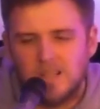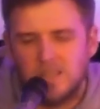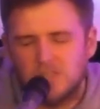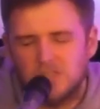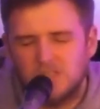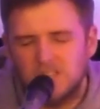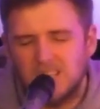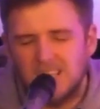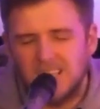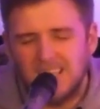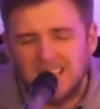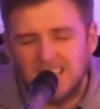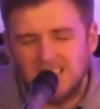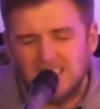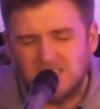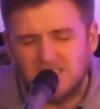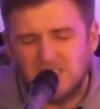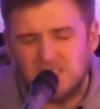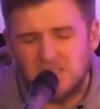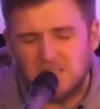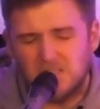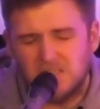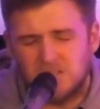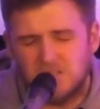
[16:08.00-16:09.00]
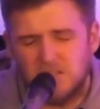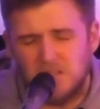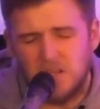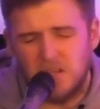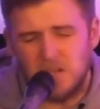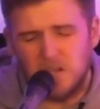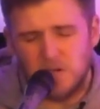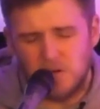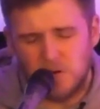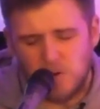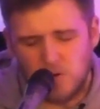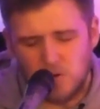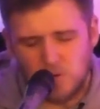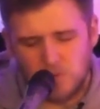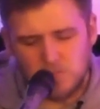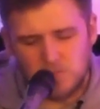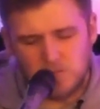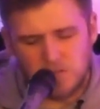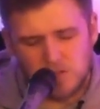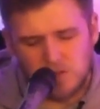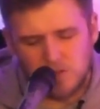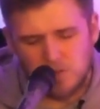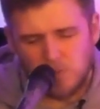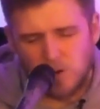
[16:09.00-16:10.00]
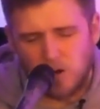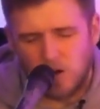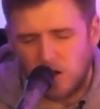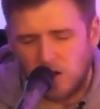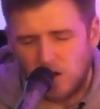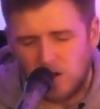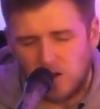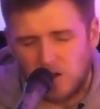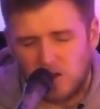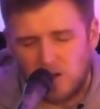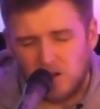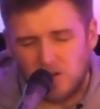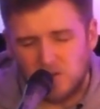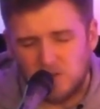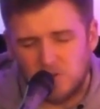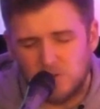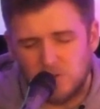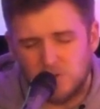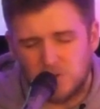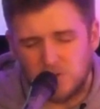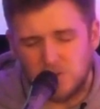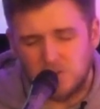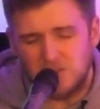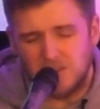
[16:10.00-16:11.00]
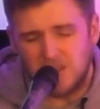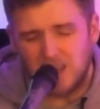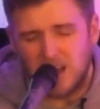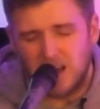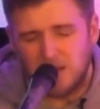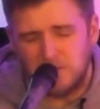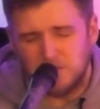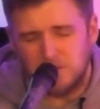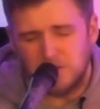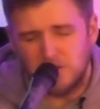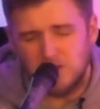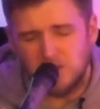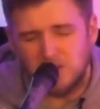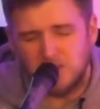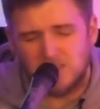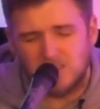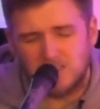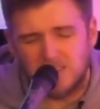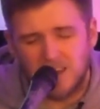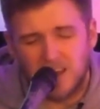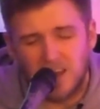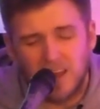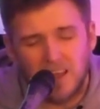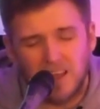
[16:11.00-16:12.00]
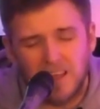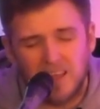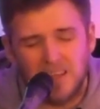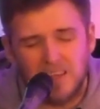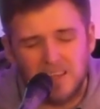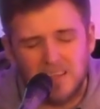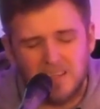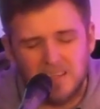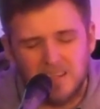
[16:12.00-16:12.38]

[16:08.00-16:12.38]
Jesus, the only one who could ever say,